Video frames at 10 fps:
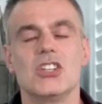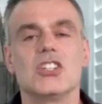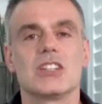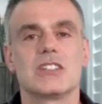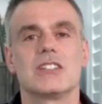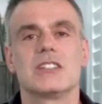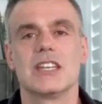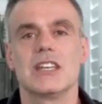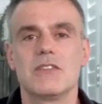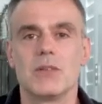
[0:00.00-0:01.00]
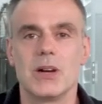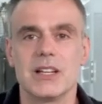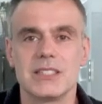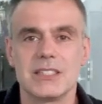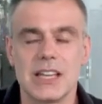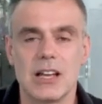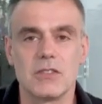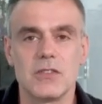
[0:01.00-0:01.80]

just to see for myself.